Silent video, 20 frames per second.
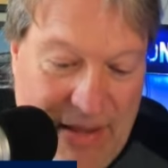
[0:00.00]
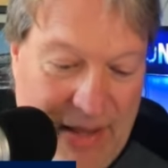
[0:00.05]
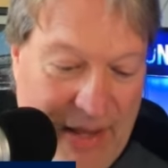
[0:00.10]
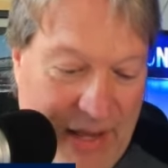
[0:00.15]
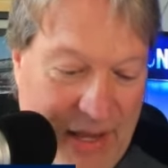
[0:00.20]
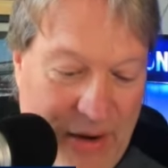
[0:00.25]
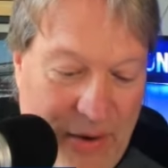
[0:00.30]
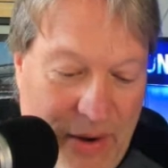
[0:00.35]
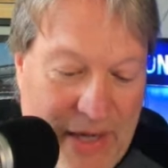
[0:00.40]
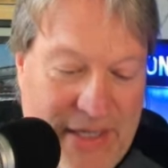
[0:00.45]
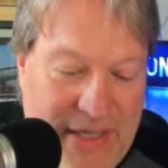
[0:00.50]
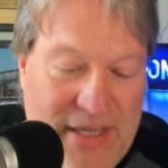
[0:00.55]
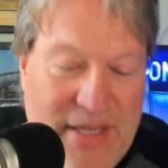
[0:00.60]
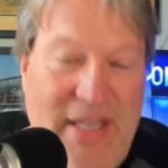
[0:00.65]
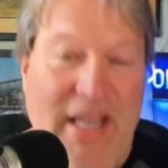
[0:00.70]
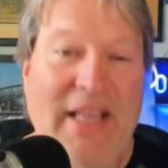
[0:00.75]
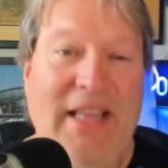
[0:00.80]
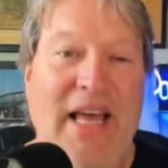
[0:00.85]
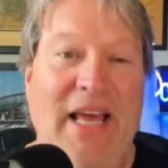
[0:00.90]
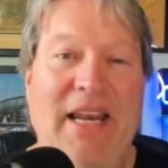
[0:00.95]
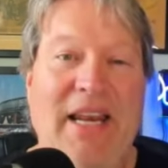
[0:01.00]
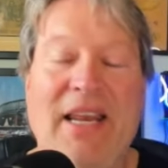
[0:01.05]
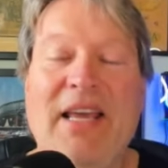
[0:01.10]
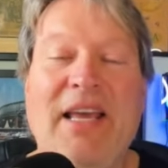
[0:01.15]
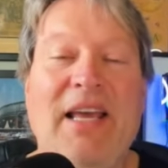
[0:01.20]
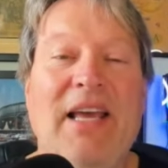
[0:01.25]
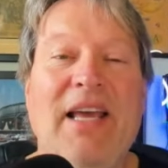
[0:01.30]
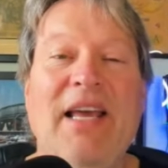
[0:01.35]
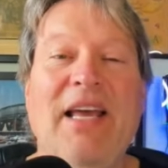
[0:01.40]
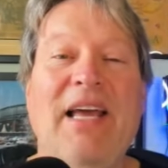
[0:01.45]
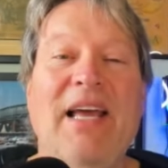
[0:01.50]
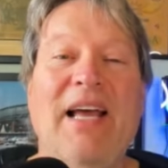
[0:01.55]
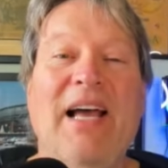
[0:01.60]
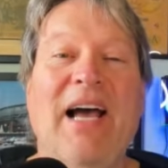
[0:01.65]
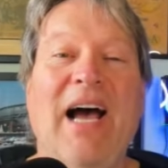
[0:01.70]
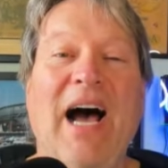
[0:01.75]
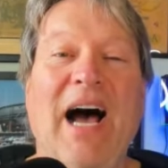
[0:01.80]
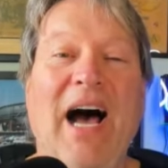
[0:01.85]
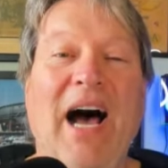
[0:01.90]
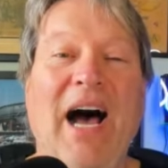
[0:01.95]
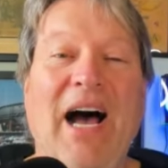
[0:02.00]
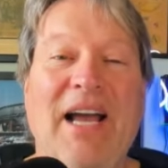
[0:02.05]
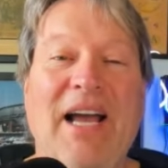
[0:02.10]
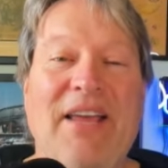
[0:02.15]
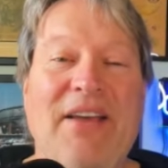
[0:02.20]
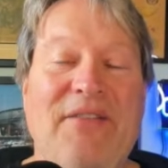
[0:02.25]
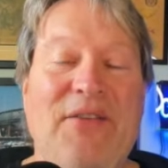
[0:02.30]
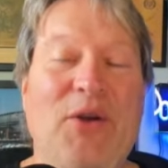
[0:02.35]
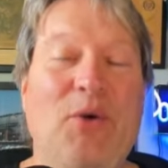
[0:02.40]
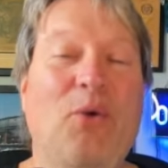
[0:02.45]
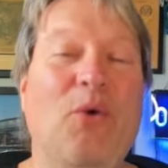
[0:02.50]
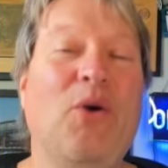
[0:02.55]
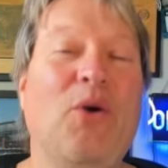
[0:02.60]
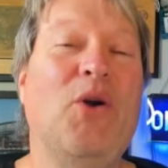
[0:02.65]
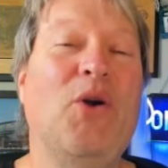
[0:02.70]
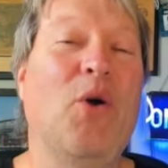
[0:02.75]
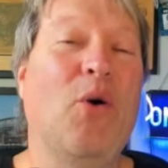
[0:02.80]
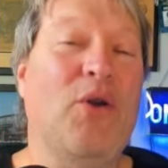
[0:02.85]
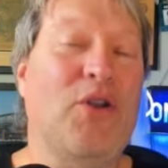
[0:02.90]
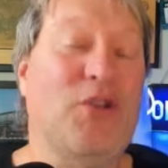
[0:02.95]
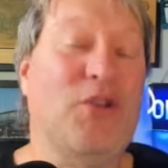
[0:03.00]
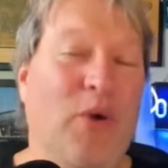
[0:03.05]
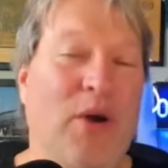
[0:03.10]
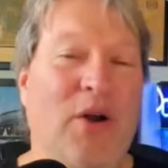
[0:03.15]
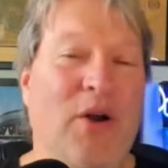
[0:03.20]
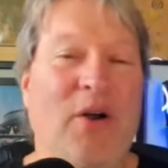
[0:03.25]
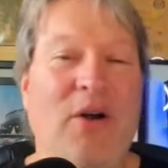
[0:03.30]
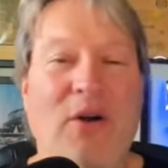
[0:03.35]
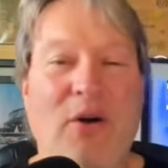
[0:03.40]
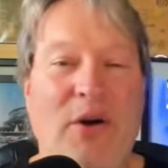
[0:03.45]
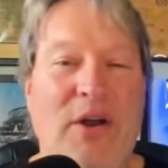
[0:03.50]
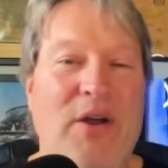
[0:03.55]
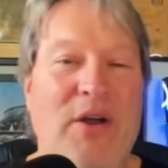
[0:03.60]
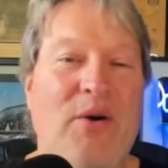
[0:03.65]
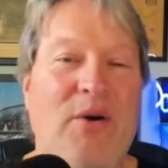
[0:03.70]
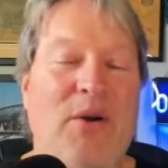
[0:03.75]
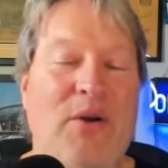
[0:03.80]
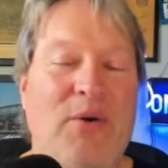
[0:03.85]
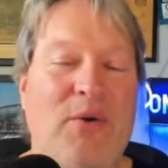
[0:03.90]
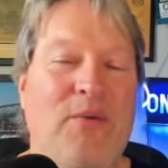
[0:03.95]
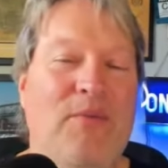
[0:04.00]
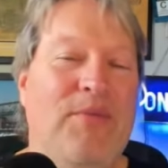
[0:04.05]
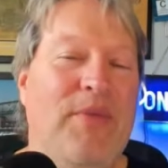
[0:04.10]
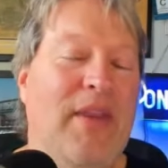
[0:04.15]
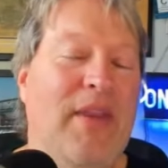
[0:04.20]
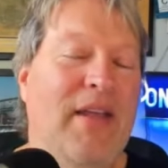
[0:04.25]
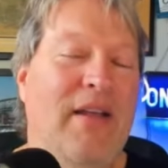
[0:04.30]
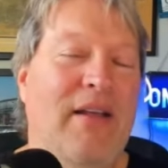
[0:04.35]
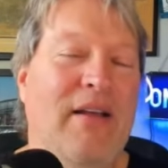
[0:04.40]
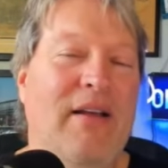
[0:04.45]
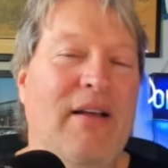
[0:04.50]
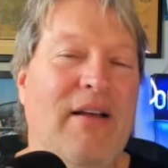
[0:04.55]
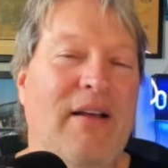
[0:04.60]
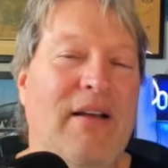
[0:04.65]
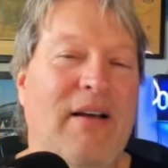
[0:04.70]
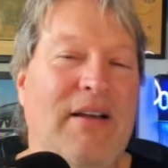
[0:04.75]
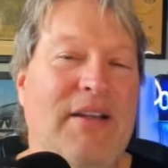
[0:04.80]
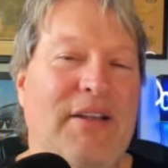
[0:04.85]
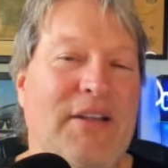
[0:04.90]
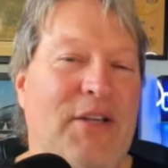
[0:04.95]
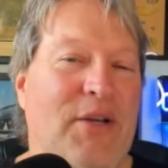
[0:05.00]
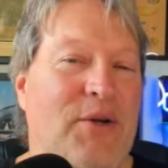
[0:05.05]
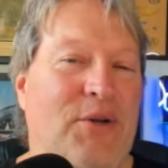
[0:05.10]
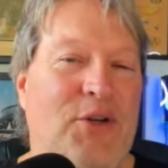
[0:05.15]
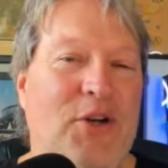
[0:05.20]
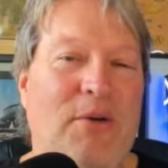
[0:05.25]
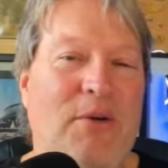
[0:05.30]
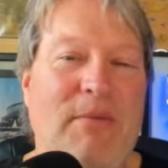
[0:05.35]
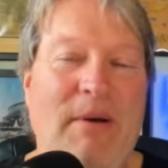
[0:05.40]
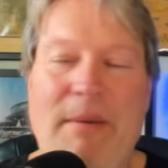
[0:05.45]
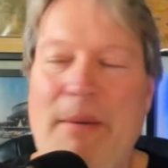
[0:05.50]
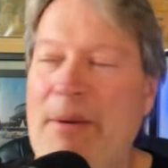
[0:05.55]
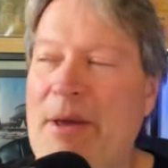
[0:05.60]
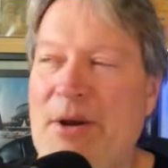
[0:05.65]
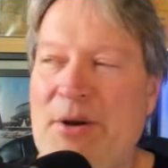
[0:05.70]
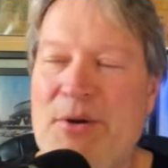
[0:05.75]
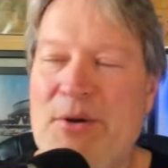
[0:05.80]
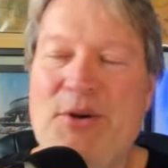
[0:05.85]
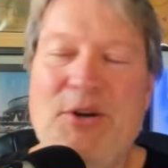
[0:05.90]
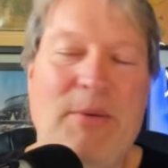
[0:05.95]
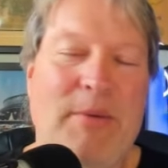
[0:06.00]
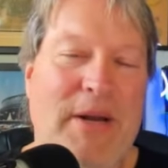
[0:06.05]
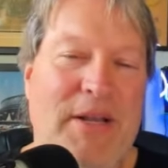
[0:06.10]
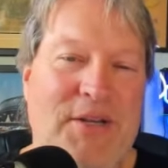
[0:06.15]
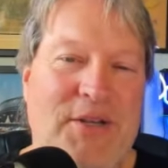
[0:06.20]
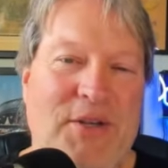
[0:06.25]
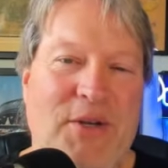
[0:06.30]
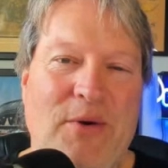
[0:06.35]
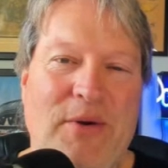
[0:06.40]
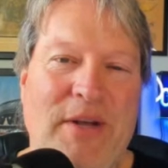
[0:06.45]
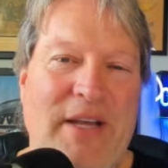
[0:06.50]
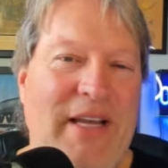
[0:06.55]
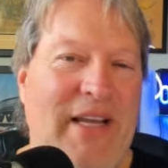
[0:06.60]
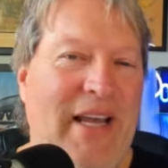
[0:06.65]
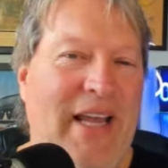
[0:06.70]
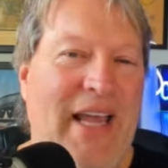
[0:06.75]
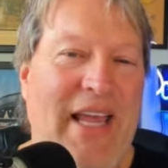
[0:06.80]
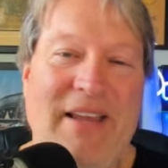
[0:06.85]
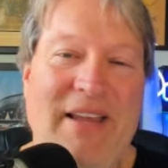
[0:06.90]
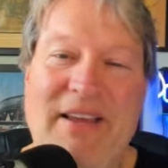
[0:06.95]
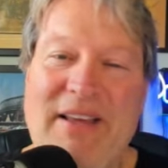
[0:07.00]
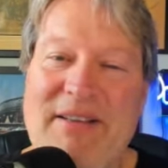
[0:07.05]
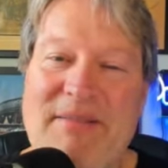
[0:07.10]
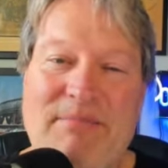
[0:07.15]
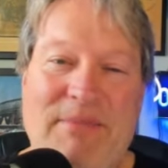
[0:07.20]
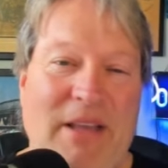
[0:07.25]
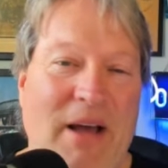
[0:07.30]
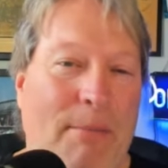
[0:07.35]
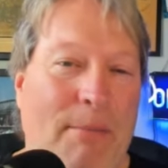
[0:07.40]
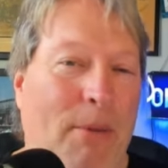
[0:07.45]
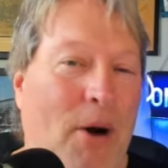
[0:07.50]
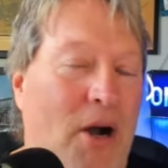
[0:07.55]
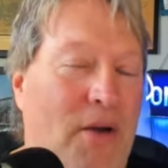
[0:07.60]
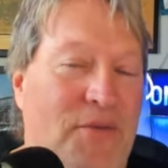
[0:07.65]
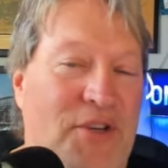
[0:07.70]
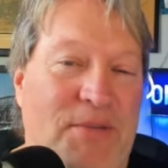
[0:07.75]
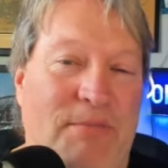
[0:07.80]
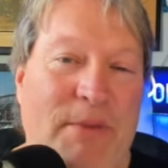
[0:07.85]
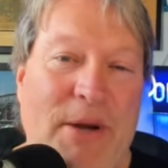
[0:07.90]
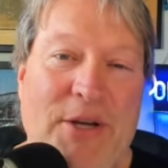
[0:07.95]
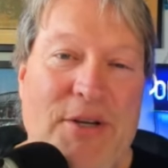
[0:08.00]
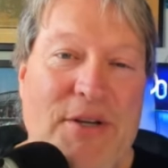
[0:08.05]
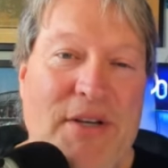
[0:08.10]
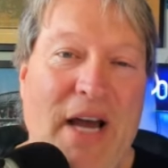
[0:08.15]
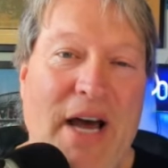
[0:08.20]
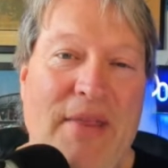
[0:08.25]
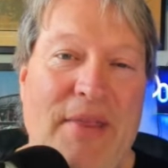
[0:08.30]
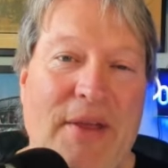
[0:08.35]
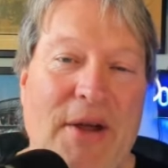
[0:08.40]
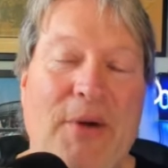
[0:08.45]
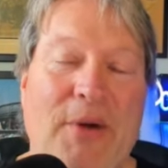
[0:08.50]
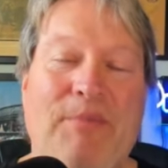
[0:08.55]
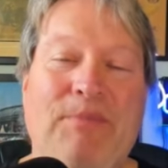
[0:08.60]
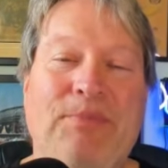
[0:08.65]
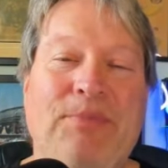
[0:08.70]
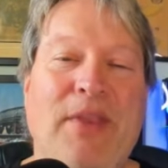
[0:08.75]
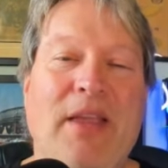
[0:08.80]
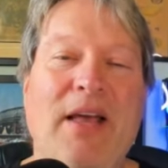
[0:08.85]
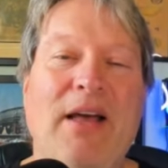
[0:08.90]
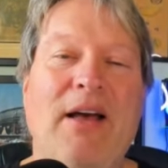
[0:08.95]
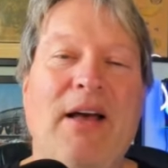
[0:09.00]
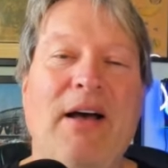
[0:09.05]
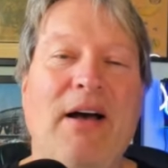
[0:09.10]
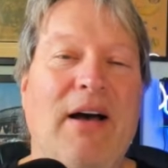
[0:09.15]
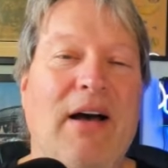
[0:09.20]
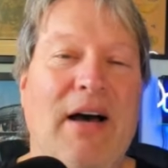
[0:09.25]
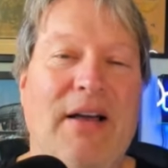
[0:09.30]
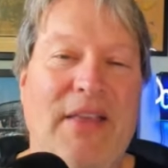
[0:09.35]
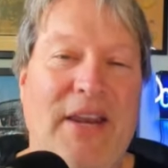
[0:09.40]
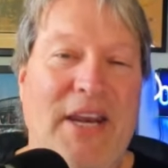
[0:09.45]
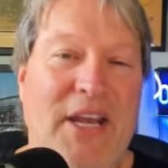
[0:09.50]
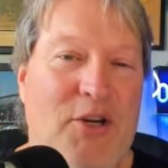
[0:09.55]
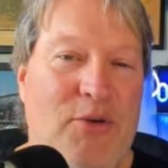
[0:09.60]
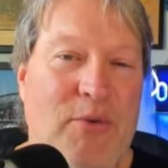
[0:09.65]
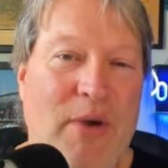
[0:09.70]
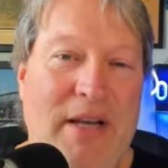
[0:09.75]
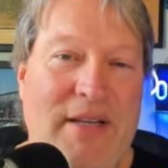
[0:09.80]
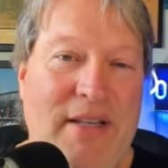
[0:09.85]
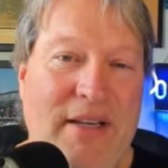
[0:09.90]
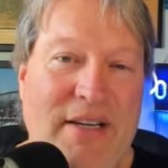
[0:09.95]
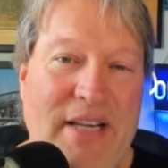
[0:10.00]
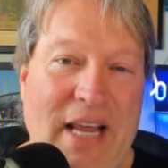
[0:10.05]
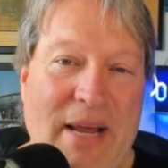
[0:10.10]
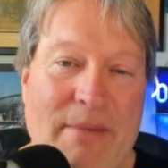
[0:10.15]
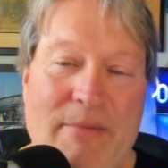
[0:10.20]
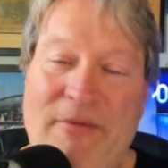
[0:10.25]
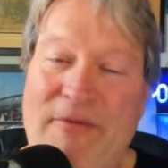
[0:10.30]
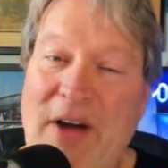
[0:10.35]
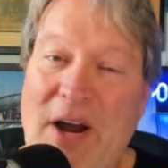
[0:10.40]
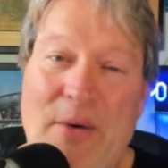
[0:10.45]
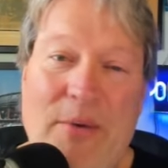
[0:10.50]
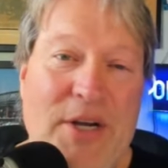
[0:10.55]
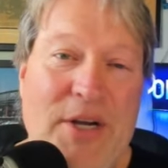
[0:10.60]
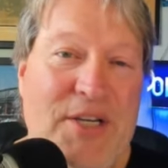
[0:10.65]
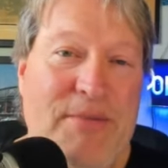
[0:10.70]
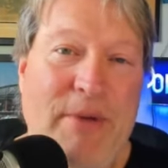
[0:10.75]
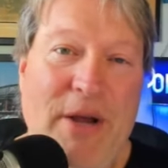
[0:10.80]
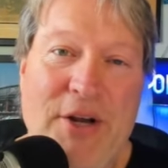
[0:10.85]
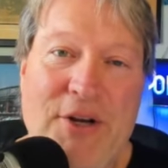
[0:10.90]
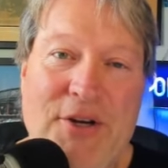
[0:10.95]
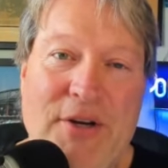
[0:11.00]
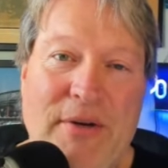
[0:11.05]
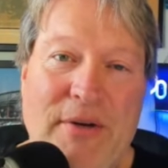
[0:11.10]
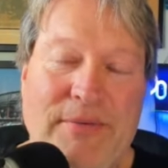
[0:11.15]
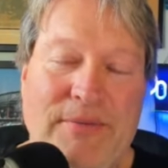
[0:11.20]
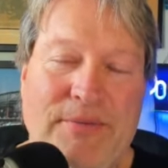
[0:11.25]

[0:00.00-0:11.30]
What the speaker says: you know, I just think that if you go to Twitter or you go to YouTube, maybe on YouTube it is too, a part of his speech is on there that he addressed the team. Fiery speech.